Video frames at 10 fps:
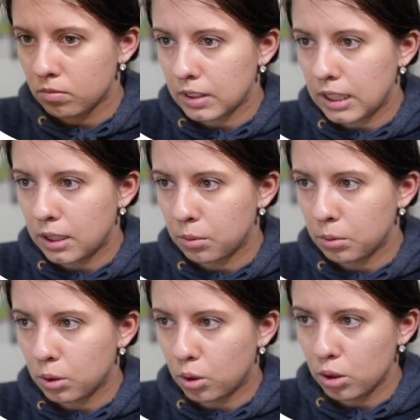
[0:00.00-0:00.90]
And we
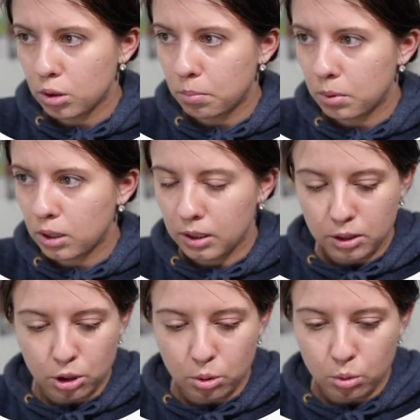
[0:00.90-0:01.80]
will also plug it
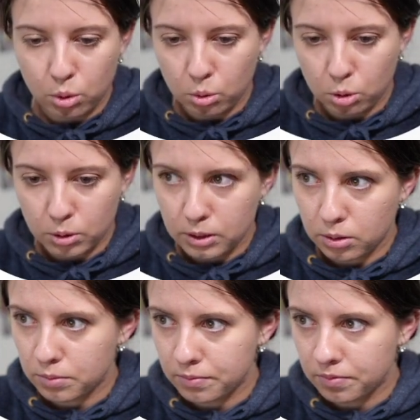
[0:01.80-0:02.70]
into Google
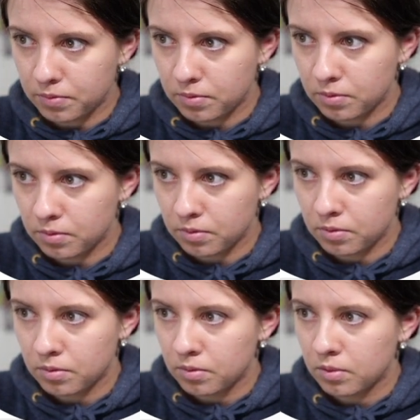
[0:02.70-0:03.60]
Trends.
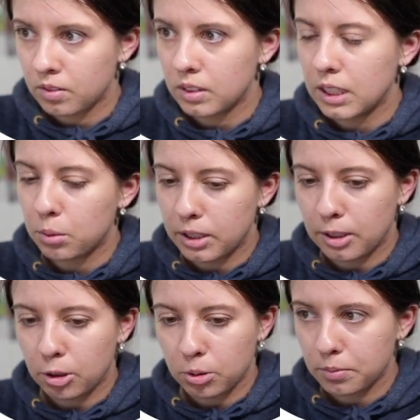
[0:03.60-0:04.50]
Data warehouse.